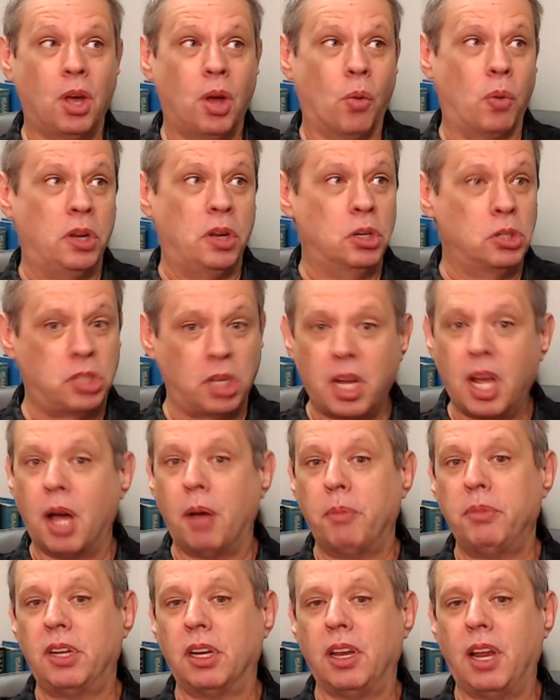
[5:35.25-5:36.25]
When you
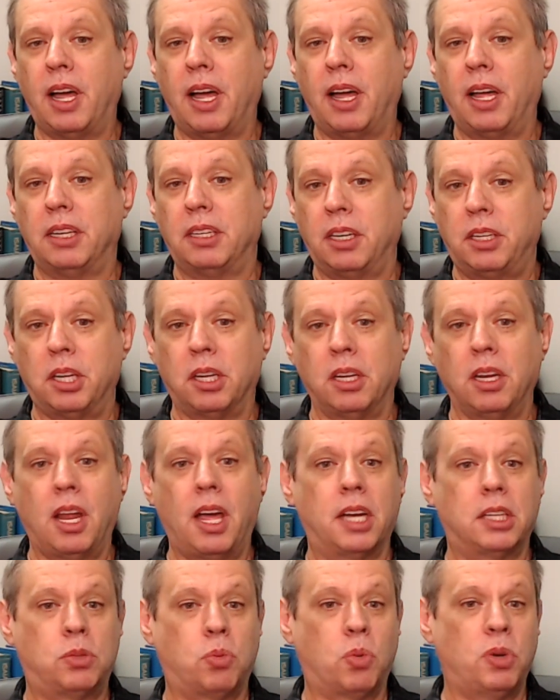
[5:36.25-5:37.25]
succumb to
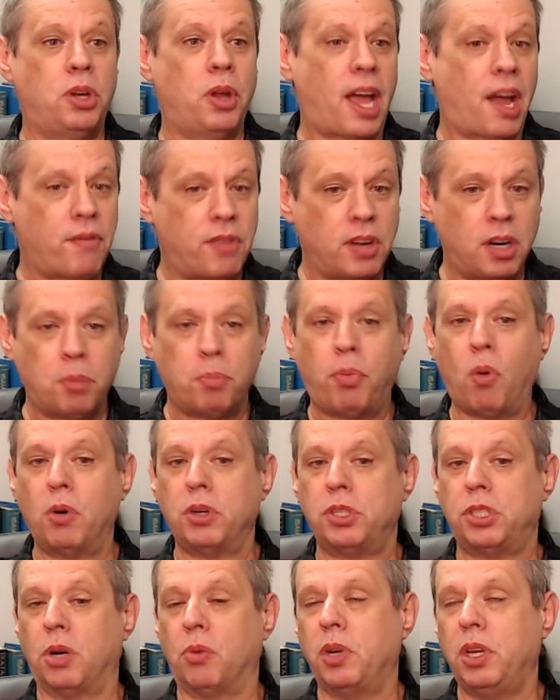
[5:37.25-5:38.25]
lust, when you have an
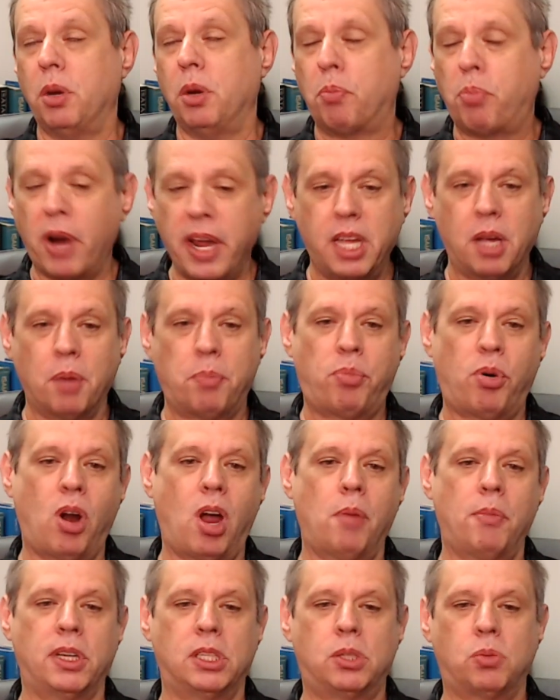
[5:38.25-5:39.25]
abortion, when you break a
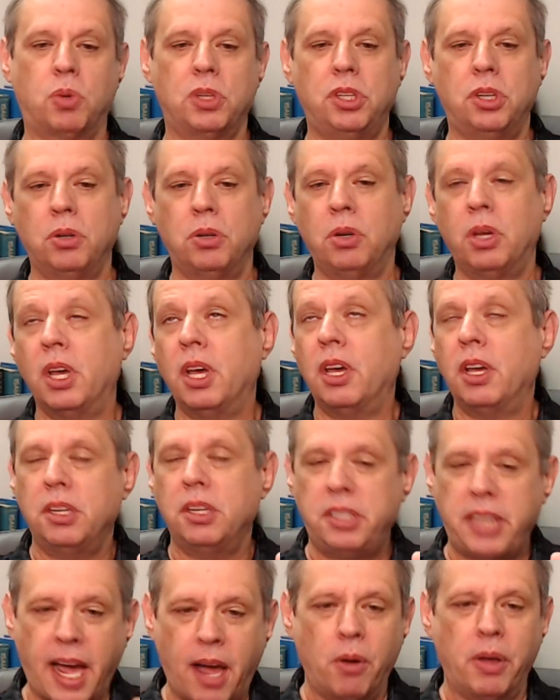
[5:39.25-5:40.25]
promise, when you
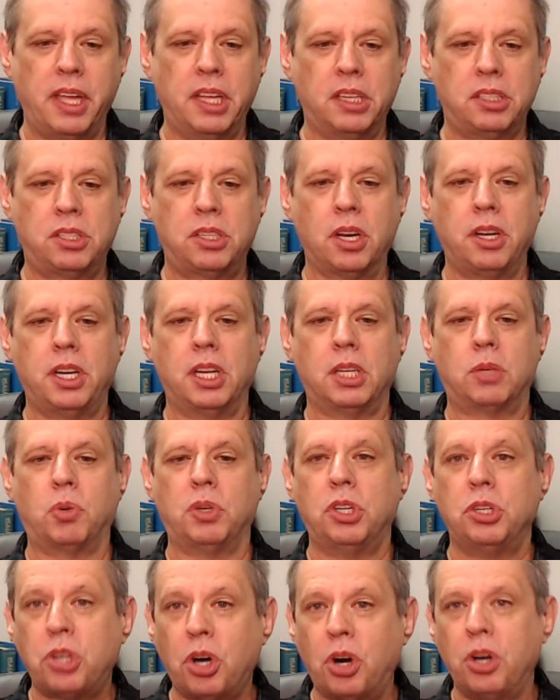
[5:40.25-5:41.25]
doubt his goodness, when
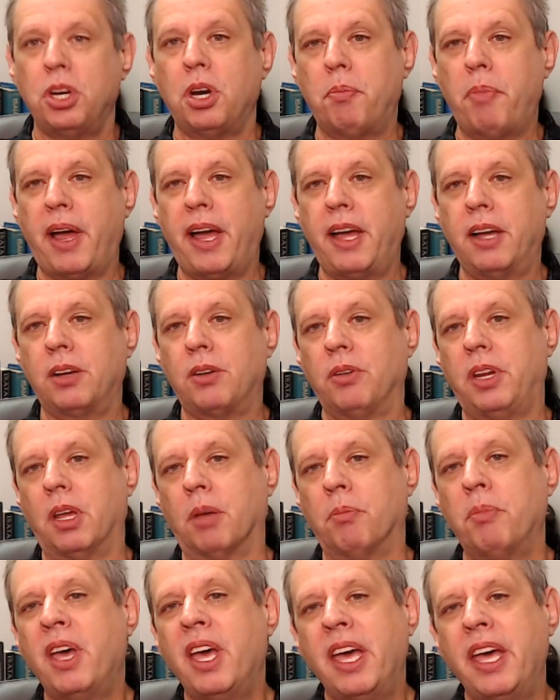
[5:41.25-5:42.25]
you turn your back on him,